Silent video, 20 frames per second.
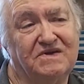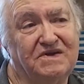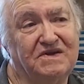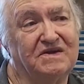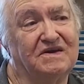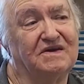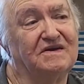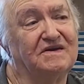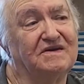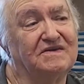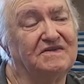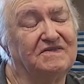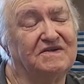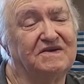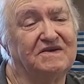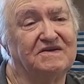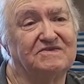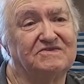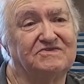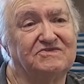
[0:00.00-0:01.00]
Yeah, I
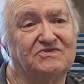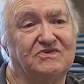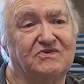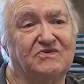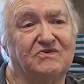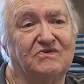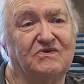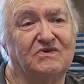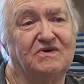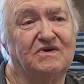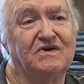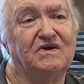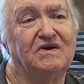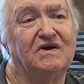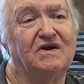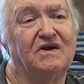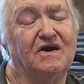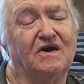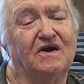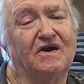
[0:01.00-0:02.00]
guess so.
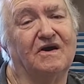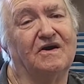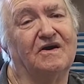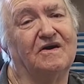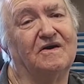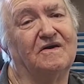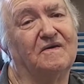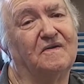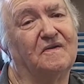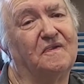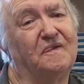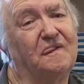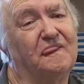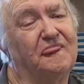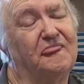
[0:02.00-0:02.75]
Uh,